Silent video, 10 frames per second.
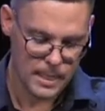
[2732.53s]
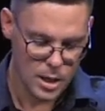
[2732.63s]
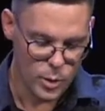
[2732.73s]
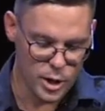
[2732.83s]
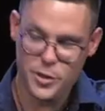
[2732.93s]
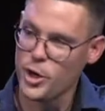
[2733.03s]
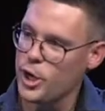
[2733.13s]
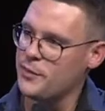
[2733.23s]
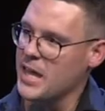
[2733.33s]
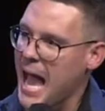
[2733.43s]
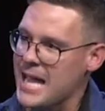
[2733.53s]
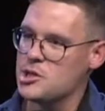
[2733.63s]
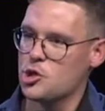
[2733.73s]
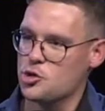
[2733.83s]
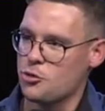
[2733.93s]
When a third of the
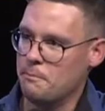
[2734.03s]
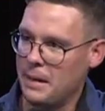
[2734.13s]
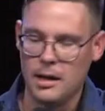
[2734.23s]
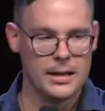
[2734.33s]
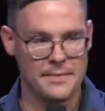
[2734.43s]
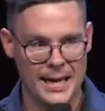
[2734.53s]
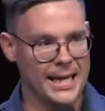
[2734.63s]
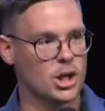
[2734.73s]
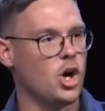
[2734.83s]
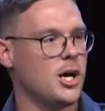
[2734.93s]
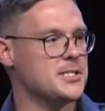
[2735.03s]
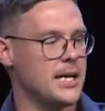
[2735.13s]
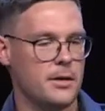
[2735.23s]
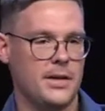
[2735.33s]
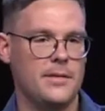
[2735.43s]
angels rebel and they get cast
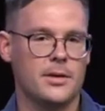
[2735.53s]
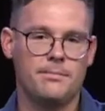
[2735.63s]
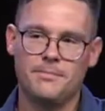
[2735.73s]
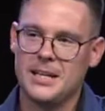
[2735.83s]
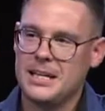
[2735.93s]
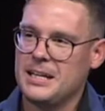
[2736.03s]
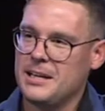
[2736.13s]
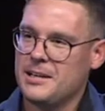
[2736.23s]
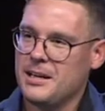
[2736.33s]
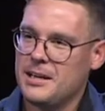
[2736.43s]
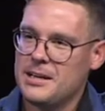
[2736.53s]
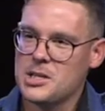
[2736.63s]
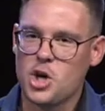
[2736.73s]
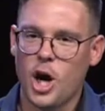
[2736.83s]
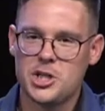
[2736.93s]
out of heaven, does
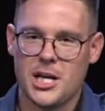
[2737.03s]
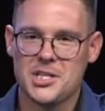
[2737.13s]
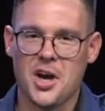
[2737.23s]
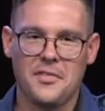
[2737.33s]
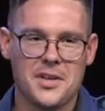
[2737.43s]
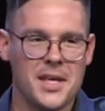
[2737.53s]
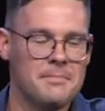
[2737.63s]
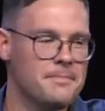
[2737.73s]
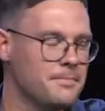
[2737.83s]
God chase after them?